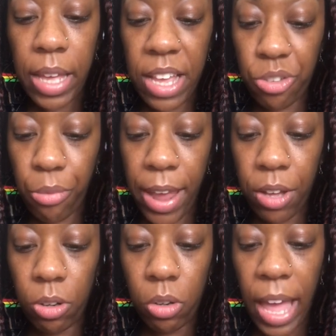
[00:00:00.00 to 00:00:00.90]

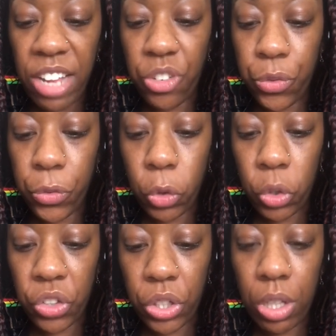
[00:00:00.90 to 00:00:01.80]
Israel, age
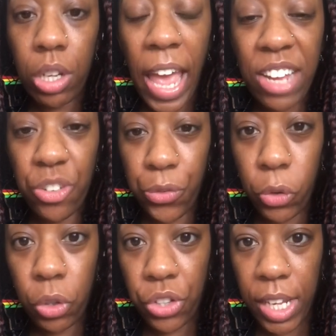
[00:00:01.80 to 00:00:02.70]

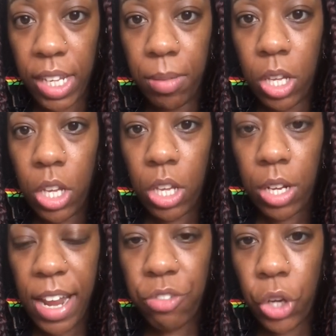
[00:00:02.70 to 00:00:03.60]
40.
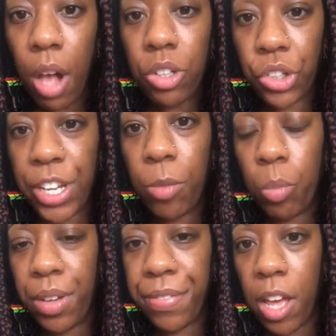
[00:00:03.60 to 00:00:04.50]
They've charged
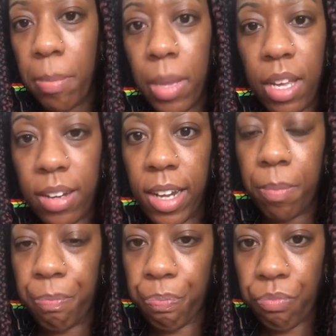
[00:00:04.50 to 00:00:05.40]
him with her
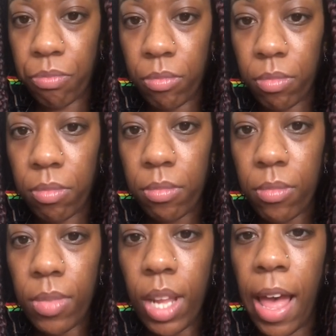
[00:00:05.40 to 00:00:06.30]
murder.
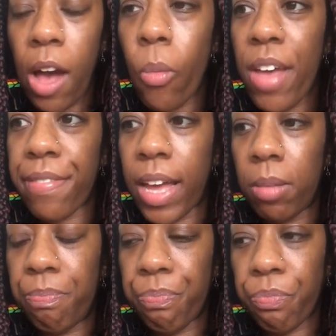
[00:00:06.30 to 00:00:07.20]

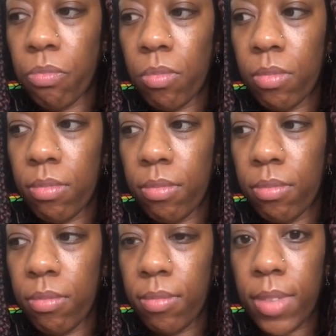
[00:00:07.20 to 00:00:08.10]
However,
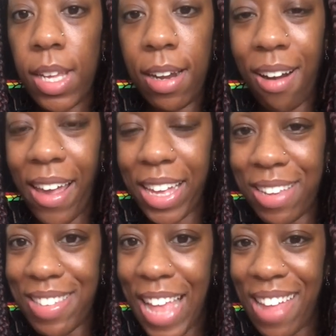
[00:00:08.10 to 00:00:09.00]
like
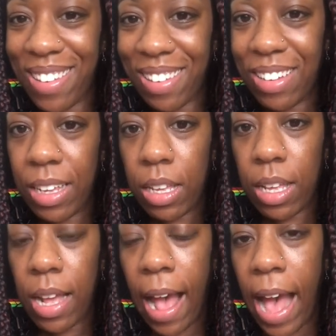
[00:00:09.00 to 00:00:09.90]
I said,
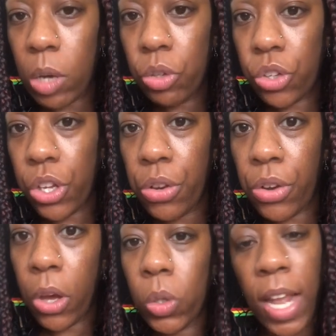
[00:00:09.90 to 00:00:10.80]
how do you
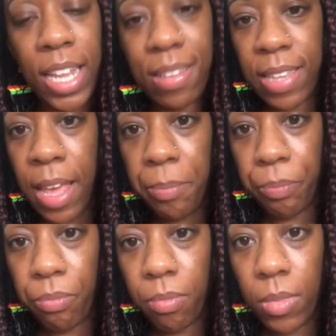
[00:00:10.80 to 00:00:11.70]
know that it's him?